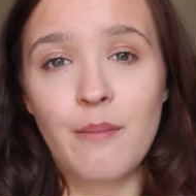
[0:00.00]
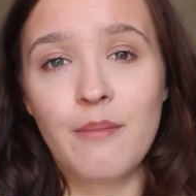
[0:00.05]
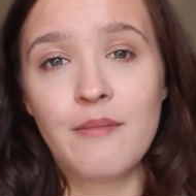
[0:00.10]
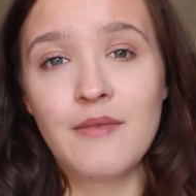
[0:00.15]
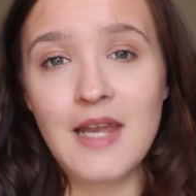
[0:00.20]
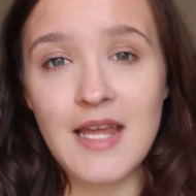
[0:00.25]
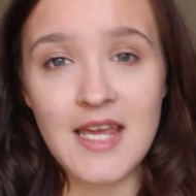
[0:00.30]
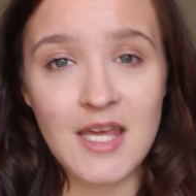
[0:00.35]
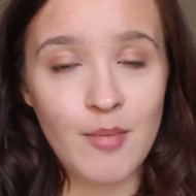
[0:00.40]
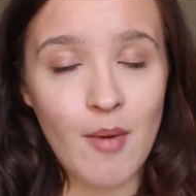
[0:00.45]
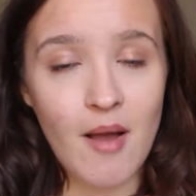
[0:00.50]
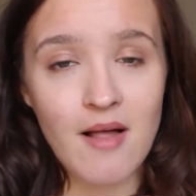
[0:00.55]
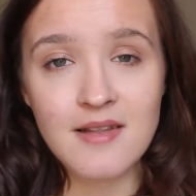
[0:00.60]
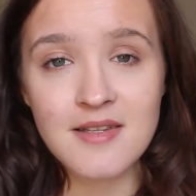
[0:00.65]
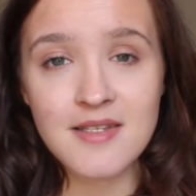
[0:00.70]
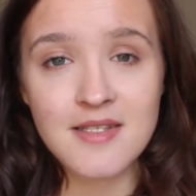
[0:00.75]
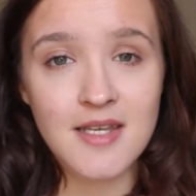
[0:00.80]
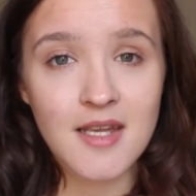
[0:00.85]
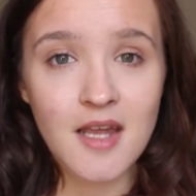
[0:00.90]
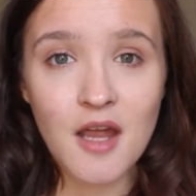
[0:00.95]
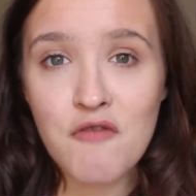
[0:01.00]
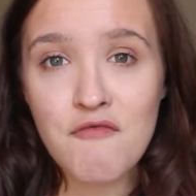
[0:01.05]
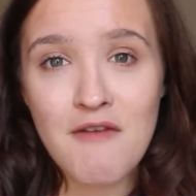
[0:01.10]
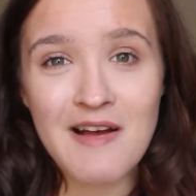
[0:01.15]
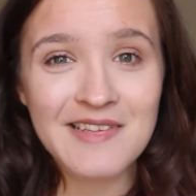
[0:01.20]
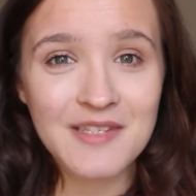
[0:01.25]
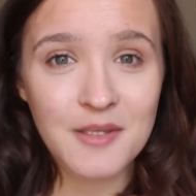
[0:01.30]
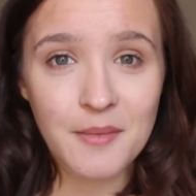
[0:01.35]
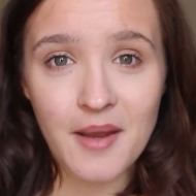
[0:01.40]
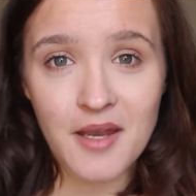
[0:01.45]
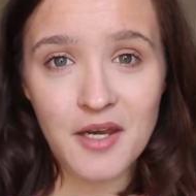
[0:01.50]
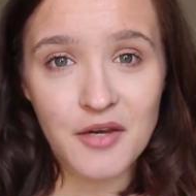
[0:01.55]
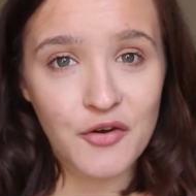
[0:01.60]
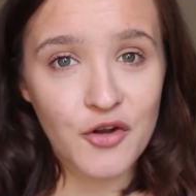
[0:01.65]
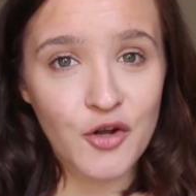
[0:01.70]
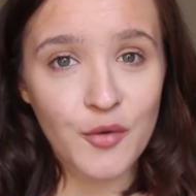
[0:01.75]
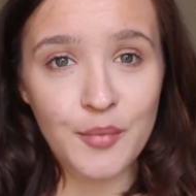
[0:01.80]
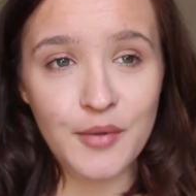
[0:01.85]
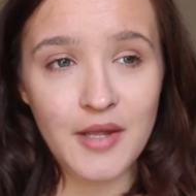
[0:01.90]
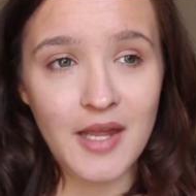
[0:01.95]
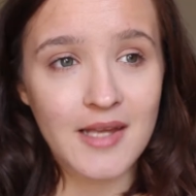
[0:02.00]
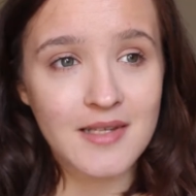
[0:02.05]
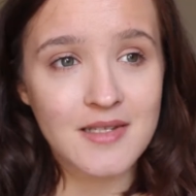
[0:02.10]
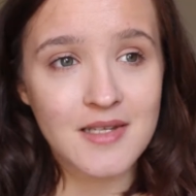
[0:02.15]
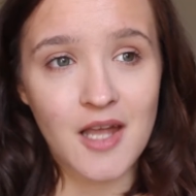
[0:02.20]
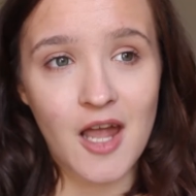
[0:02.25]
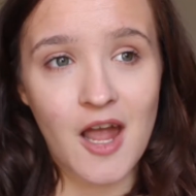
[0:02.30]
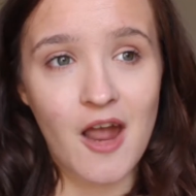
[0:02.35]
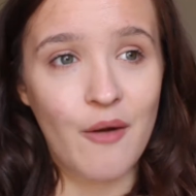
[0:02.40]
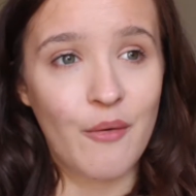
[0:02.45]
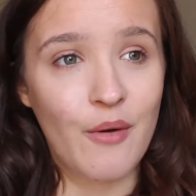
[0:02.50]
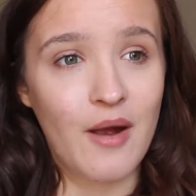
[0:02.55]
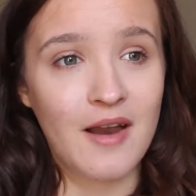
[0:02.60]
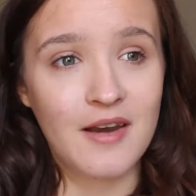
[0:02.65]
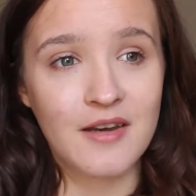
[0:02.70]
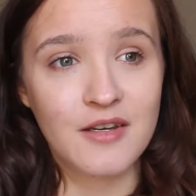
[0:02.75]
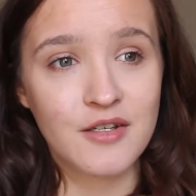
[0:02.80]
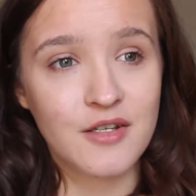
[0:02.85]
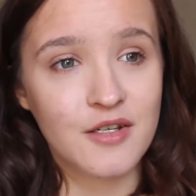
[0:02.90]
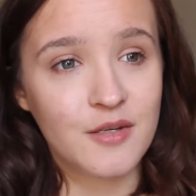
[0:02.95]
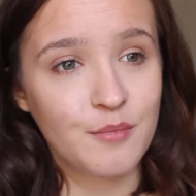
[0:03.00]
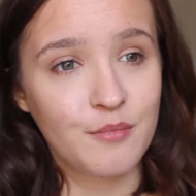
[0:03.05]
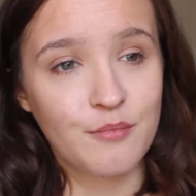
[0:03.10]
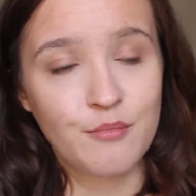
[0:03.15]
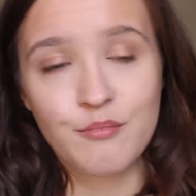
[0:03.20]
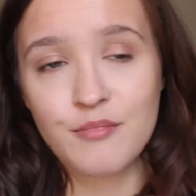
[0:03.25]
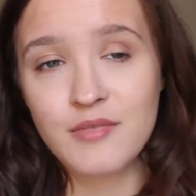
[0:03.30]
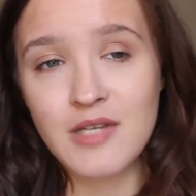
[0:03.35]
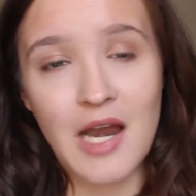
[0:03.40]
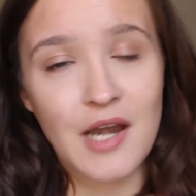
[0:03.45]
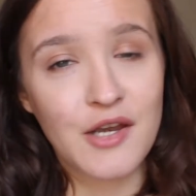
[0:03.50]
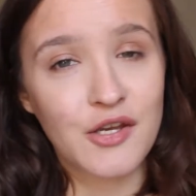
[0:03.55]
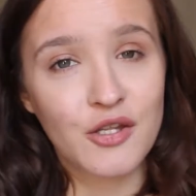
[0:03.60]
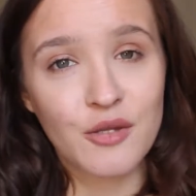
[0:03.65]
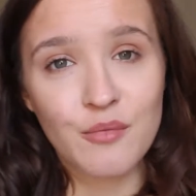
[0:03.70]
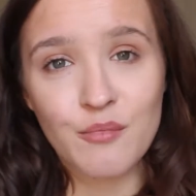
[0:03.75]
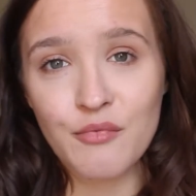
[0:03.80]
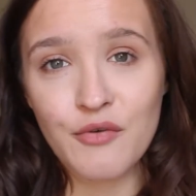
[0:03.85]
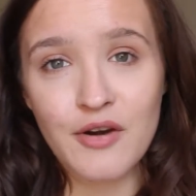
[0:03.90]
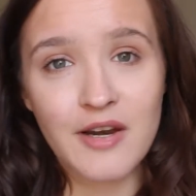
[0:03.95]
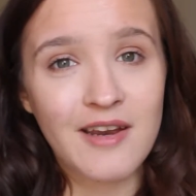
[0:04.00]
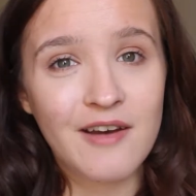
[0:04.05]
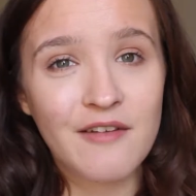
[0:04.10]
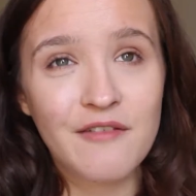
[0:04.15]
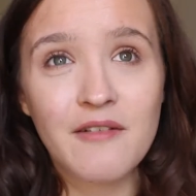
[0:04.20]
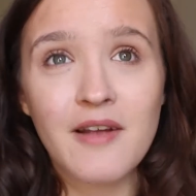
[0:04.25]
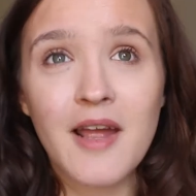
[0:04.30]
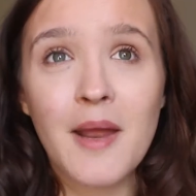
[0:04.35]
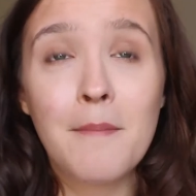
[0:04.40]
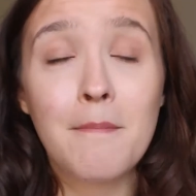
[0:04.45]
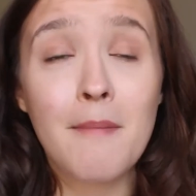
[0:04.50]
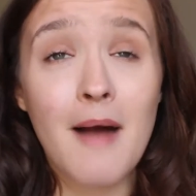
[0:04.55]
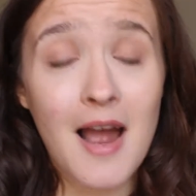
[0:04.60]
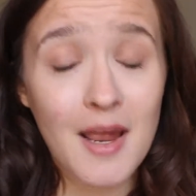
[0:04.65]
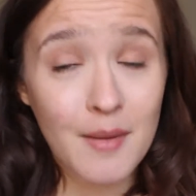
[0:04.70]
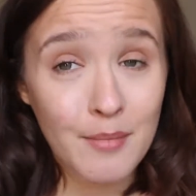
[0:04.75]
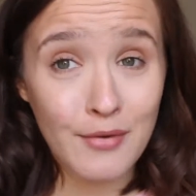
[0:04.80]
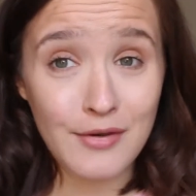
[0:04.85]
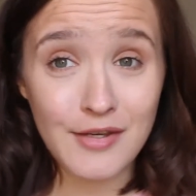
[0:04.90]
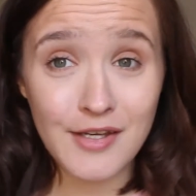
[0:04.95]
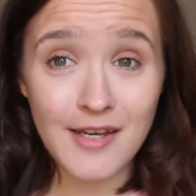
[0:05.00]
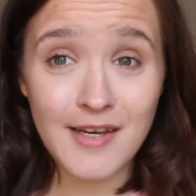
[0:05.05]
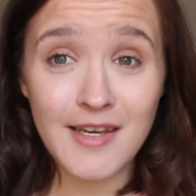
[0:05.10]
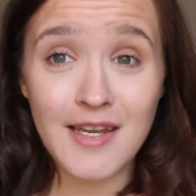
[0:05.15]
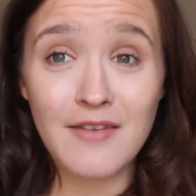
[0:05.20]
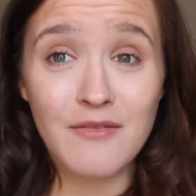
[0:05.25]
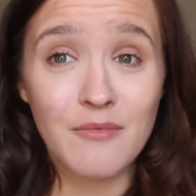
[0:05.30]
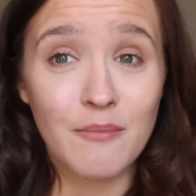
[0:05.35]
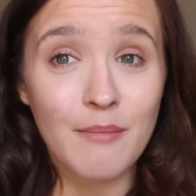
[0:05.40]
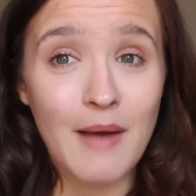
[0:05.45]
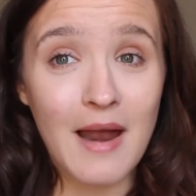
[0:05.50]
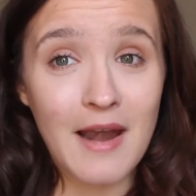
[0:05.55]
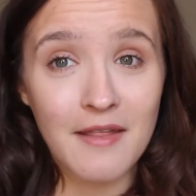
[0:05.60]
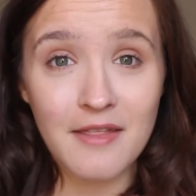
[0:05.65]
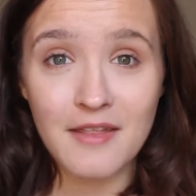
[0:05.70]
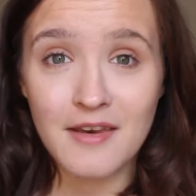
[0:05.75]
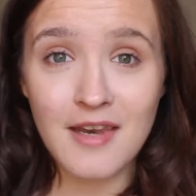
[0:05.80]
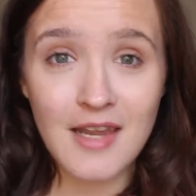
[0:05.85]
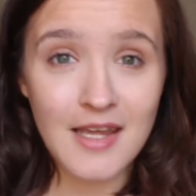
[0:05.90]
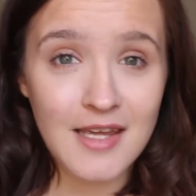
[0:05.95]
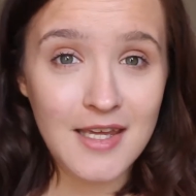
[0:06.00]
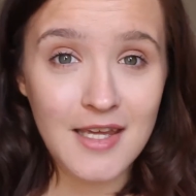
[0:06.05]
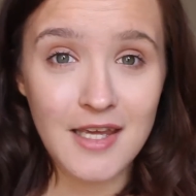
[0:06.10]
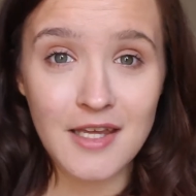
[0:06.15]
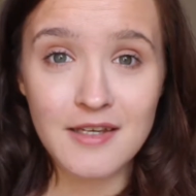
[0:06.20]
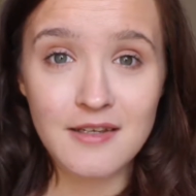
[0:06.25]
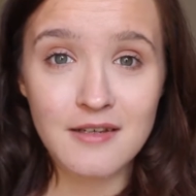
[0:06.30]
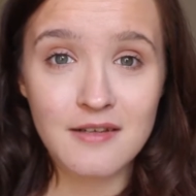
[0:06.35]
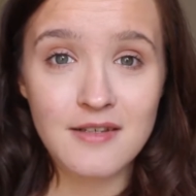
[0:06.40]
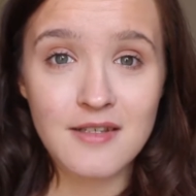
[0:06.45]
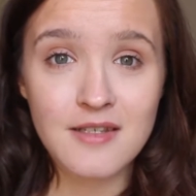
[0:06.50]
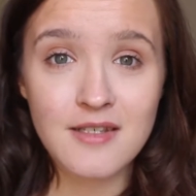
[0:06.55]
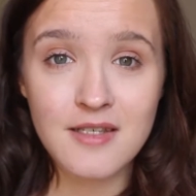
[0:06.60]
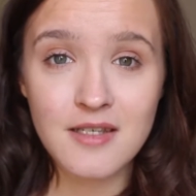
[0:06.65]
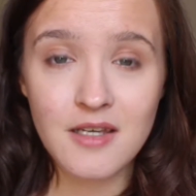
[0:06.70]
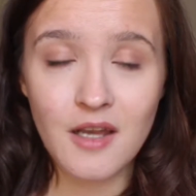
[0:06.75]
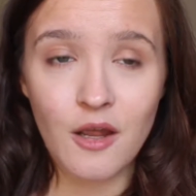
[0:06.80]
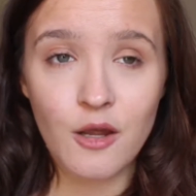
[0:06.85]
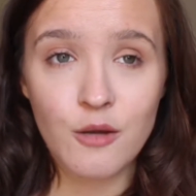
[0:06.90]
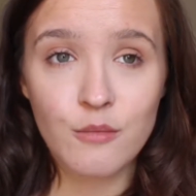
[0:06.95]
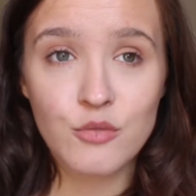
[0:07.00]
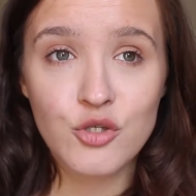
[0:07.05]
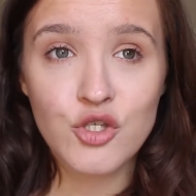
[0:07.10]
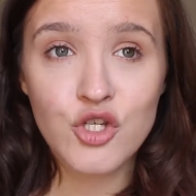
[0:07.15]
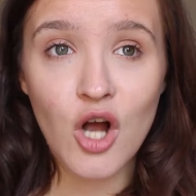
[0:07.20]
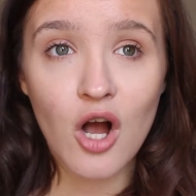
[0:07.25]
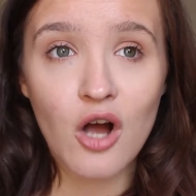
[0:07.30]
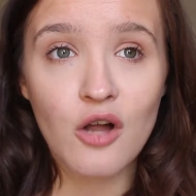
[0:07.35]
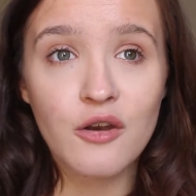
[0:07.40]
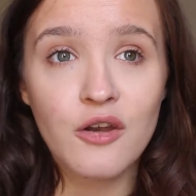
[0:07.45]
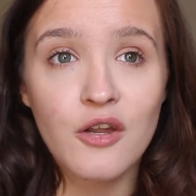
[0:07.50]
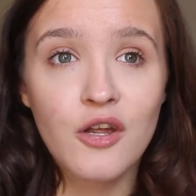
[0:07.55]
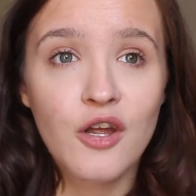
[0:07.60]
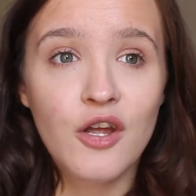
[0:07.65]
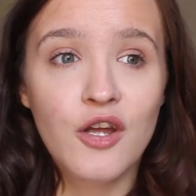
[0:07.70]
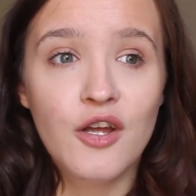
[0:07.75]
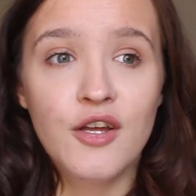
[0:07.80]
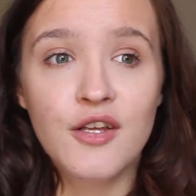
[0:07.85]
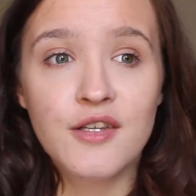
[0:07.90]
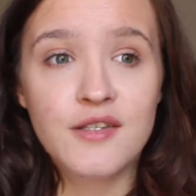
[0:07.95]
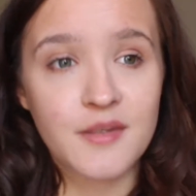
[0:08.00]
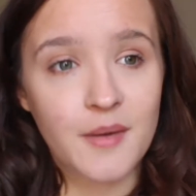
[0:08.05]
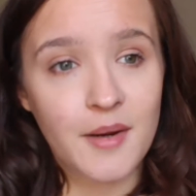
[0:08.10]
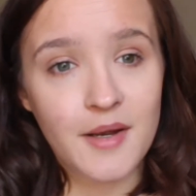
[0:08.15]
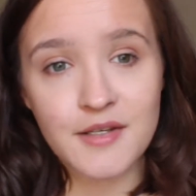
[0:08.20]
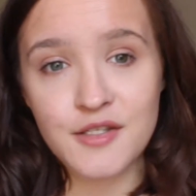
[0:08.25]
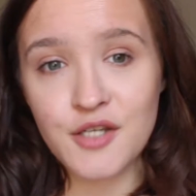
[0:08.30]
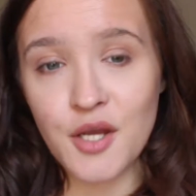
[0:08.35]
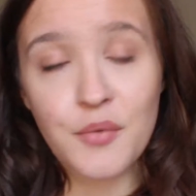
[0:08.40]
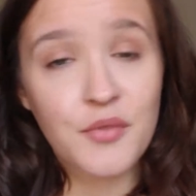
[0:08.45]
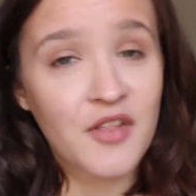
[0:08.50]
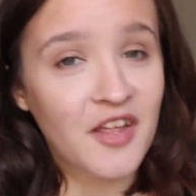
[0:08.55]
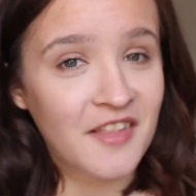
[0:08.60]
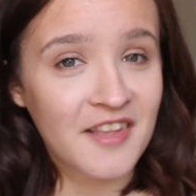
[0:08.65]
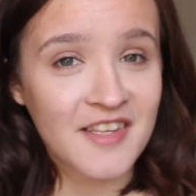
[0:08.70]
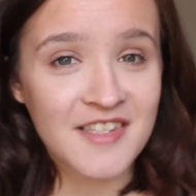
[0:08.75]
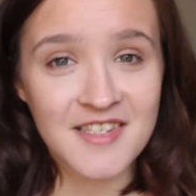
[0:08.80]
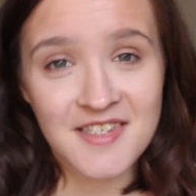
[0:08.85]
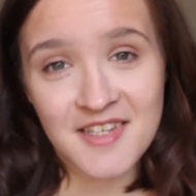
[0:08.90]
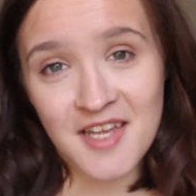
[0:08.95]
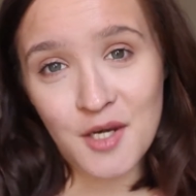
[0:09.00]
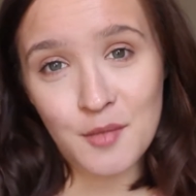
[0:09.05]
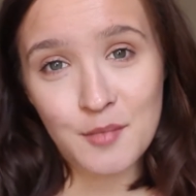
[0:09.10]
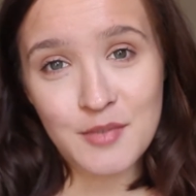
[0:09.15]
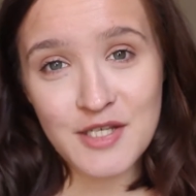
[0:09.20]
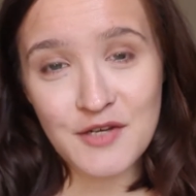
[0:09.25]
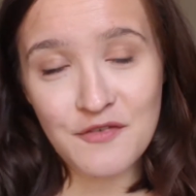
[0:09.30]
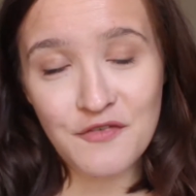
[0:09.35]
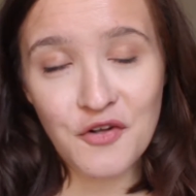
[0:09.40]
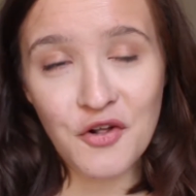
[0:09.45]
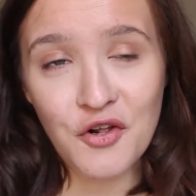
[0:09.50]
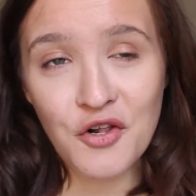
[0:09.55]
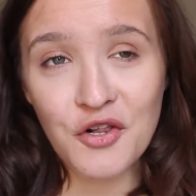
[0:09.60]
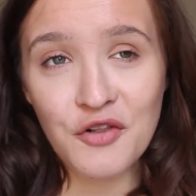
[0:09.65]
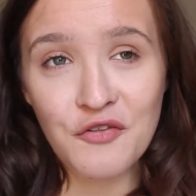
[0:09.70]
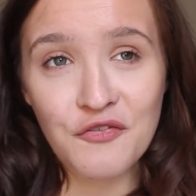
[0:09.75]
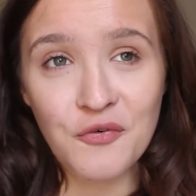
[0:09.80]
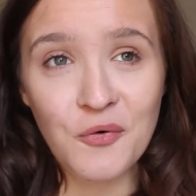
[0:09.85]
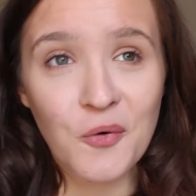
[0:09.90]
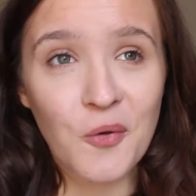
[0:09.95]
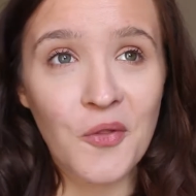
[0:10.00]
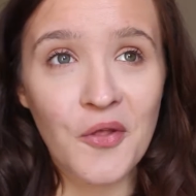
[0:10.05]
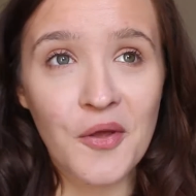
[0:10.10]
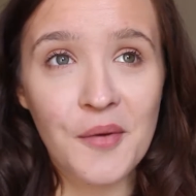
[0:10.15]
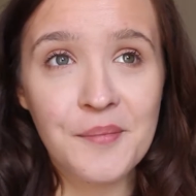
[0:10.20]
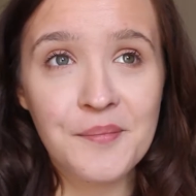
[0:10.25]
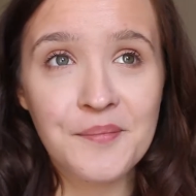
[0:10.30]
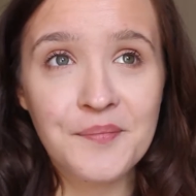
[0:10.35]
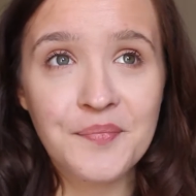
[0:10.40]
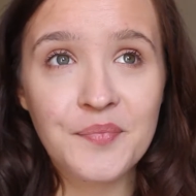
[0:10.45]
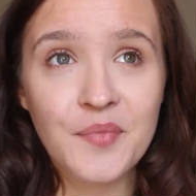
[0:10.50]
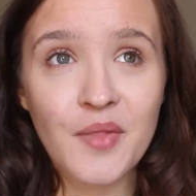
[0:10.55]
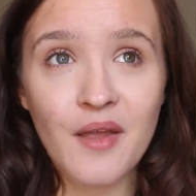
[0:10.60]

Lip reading: Nikki Bella did it at WrestleMania a couple of years ago, and Daniel and Brie are, in my opinion, even better than Nikki and John, so I don't think this is going to be difficult for them.